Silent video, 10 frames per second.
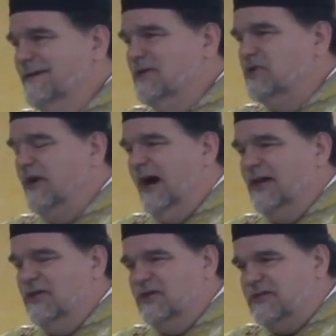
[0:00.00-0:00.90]
She
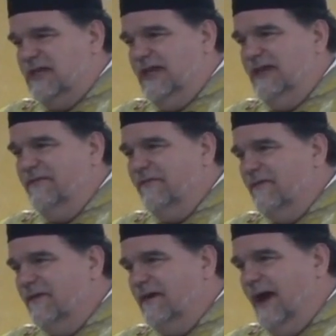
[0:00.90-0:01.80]
tried to
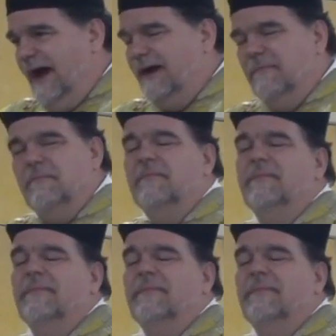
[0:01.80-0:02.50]
deceive Adam.